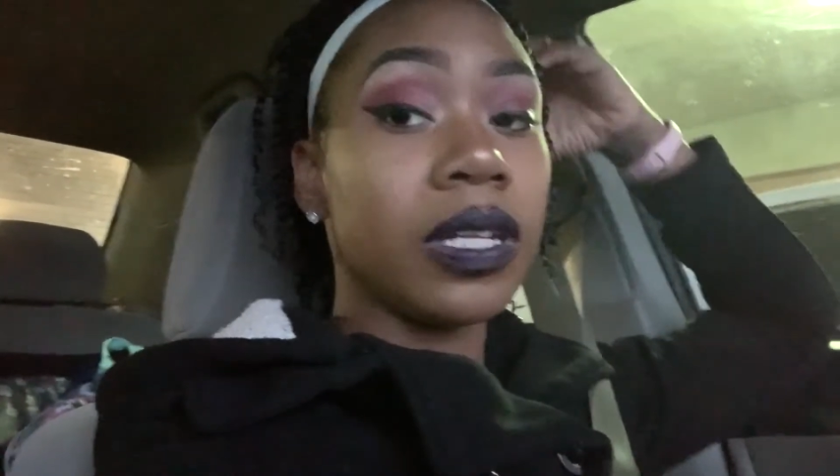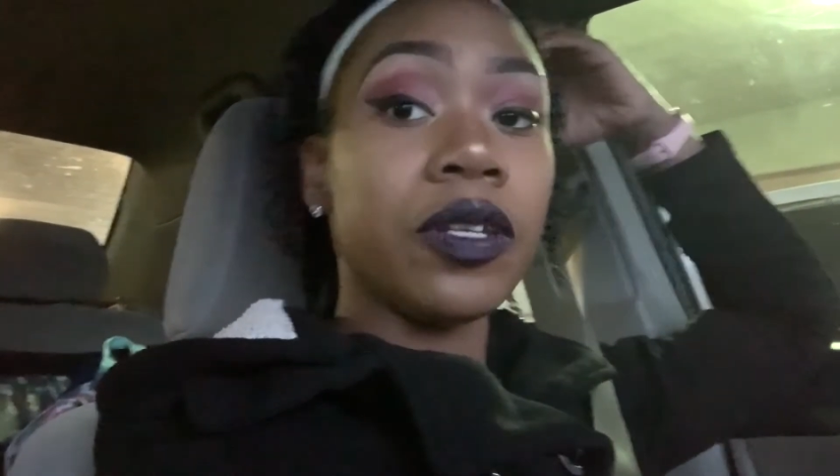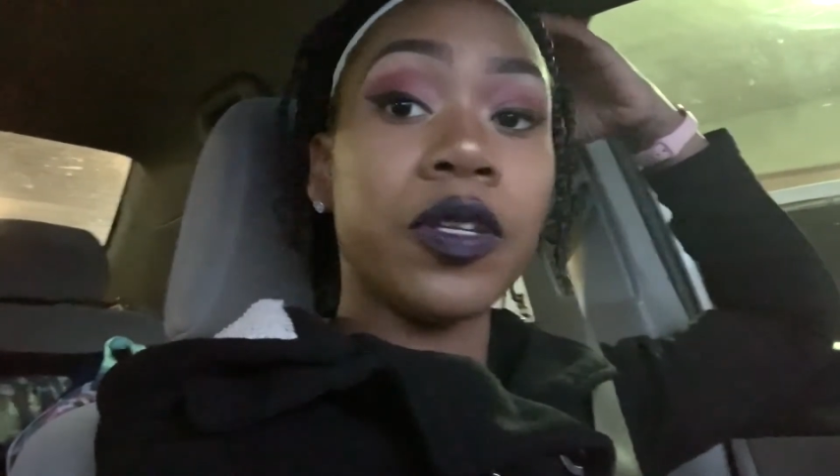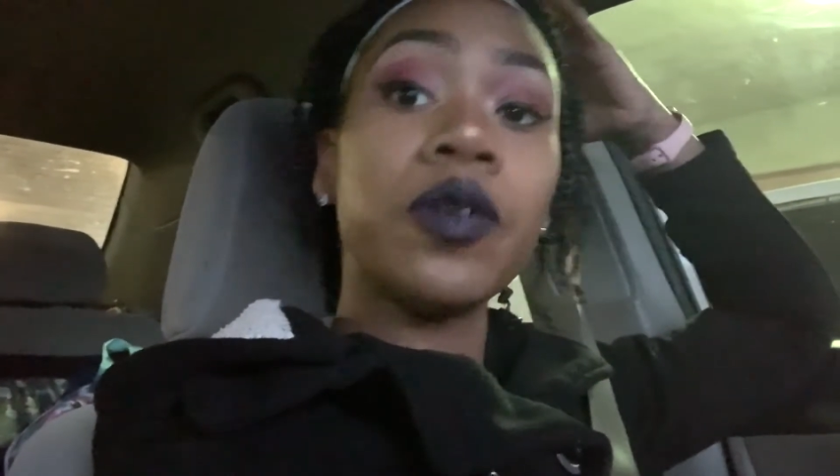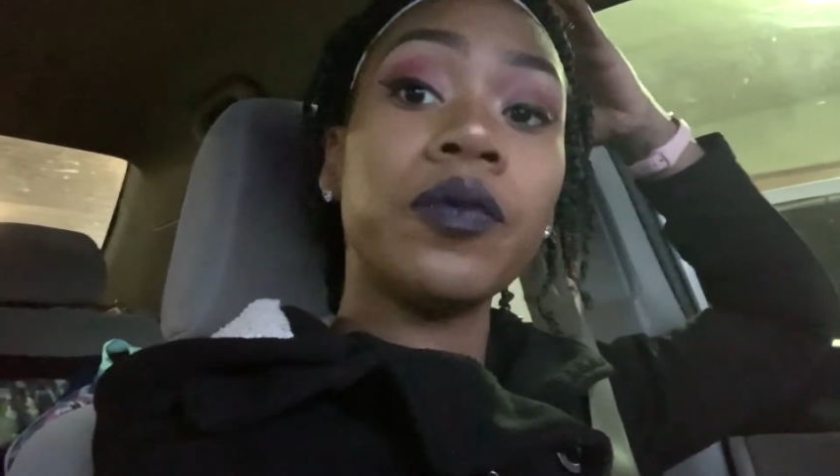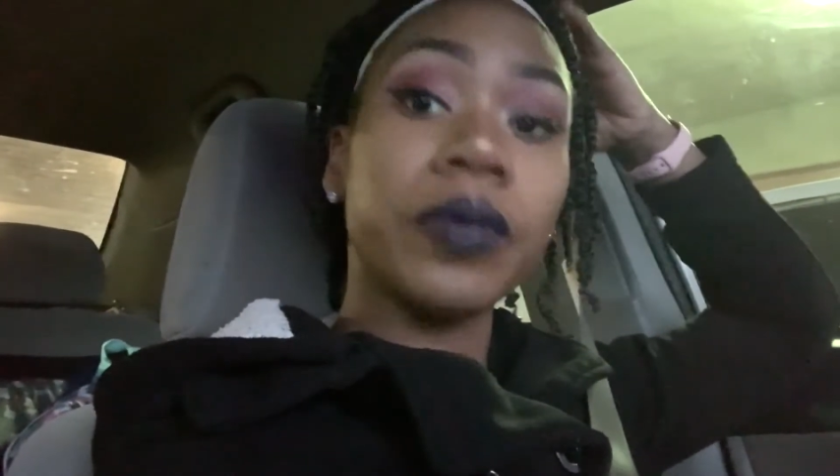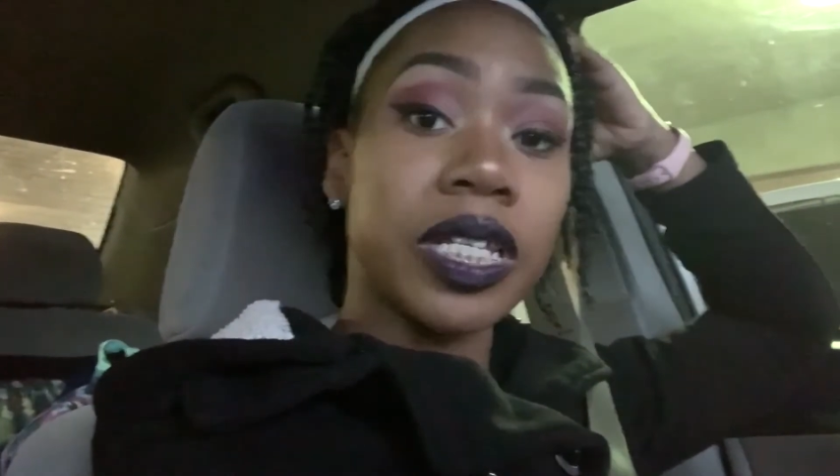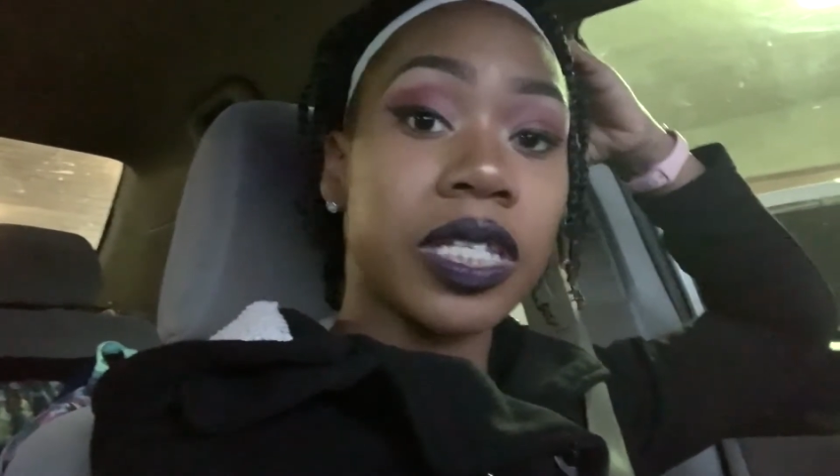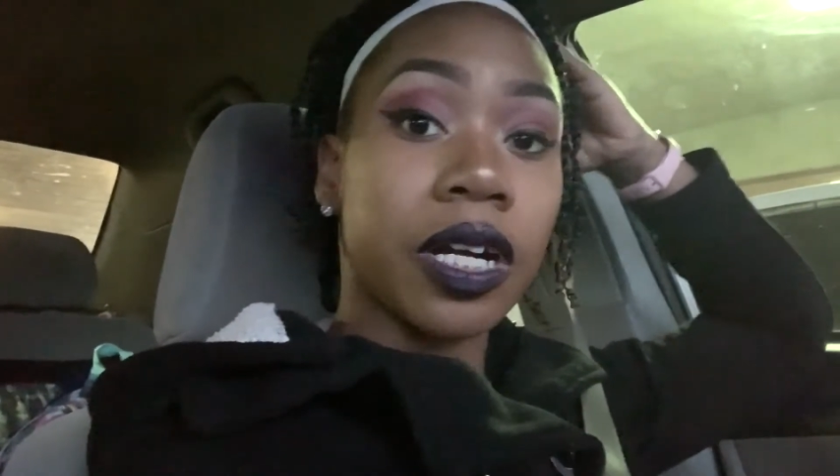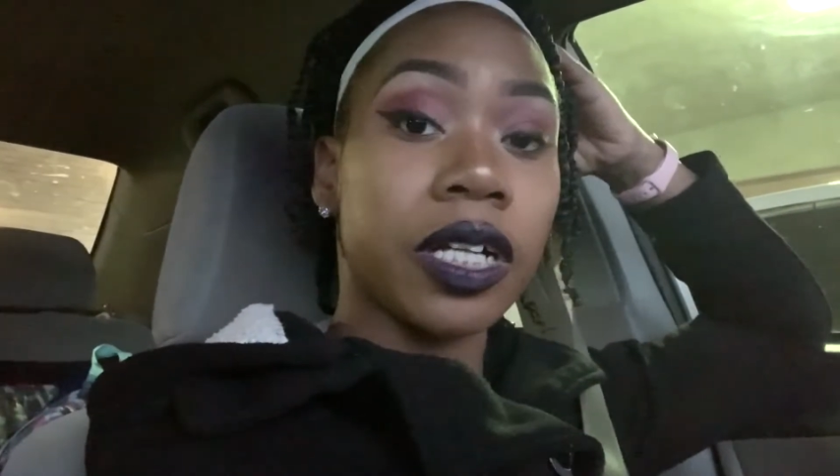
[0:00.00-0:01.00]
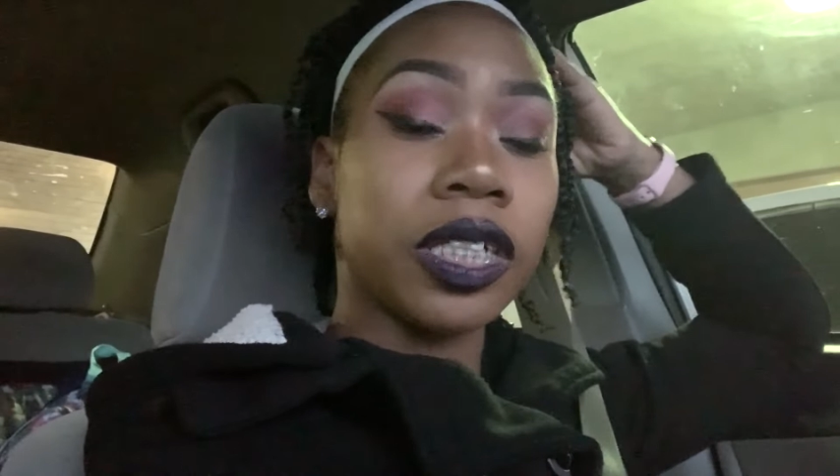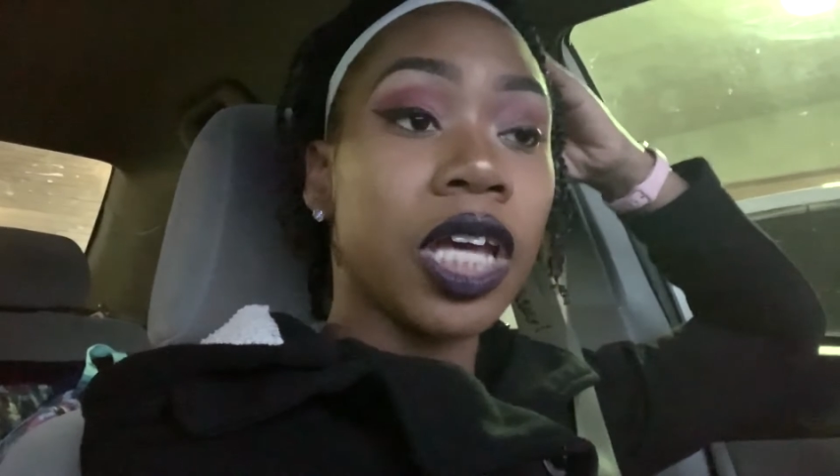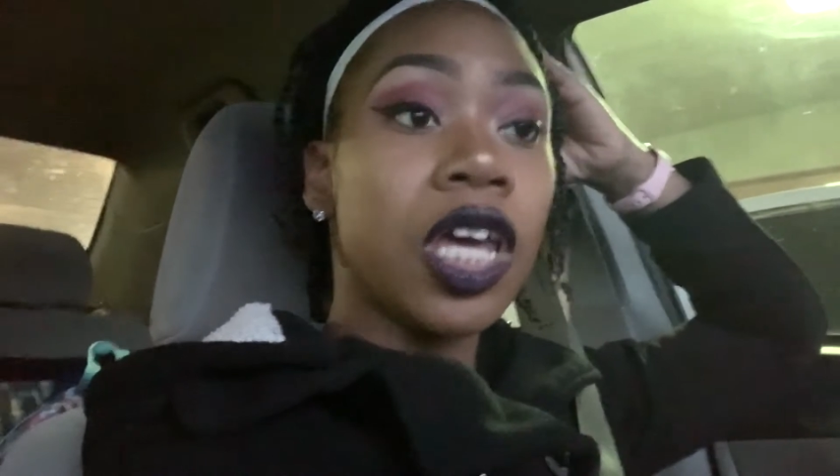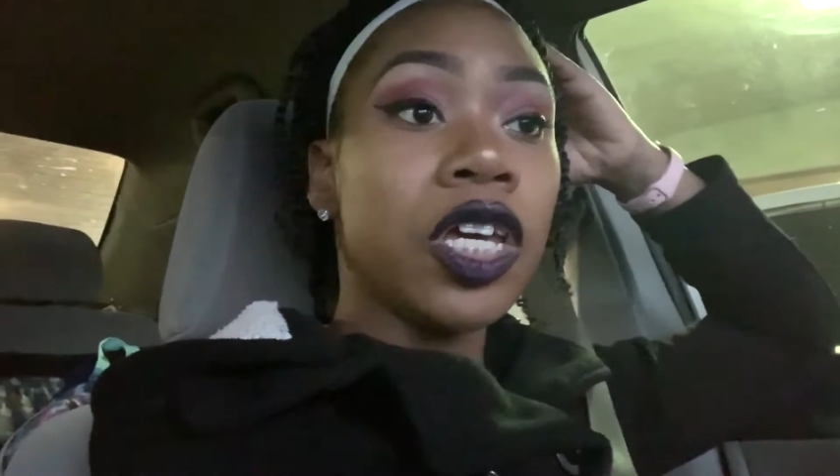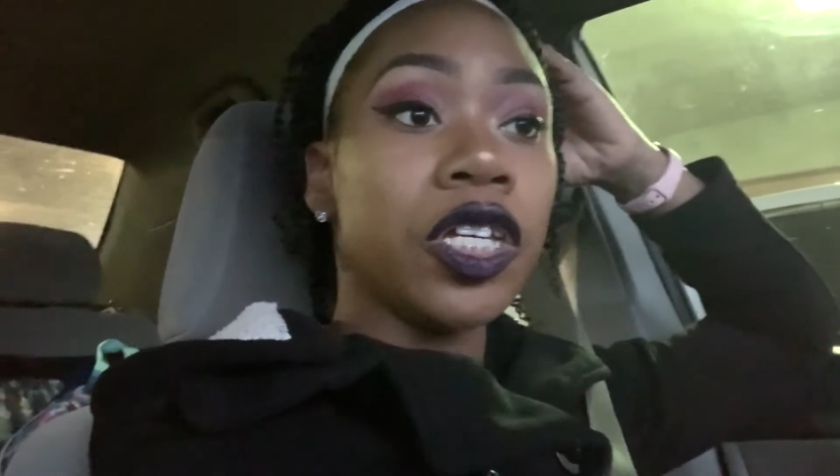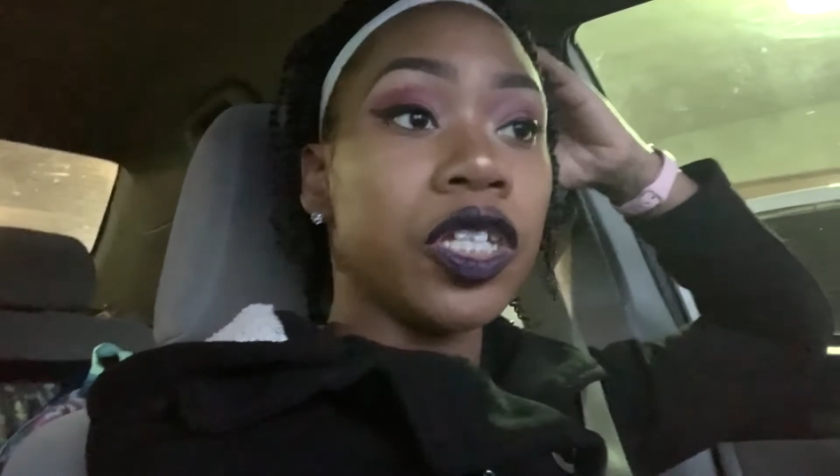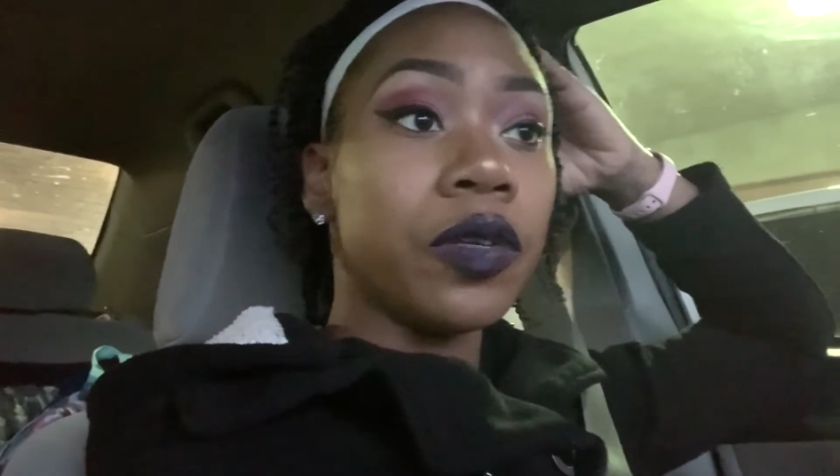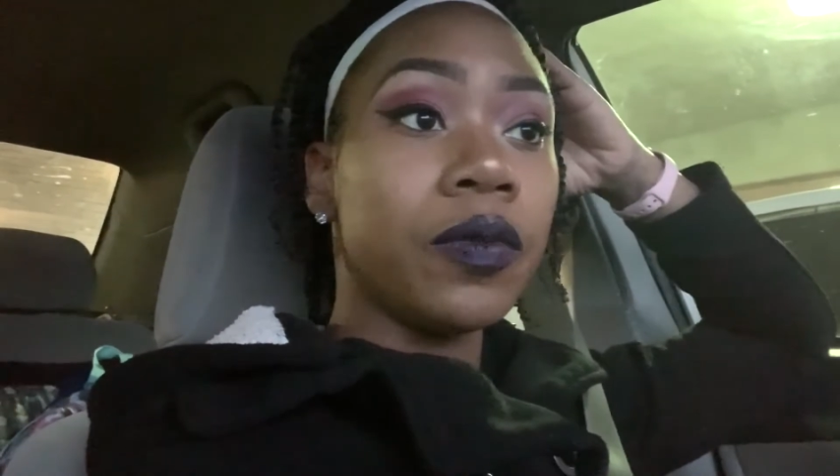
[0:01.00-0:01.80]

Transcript: do research, you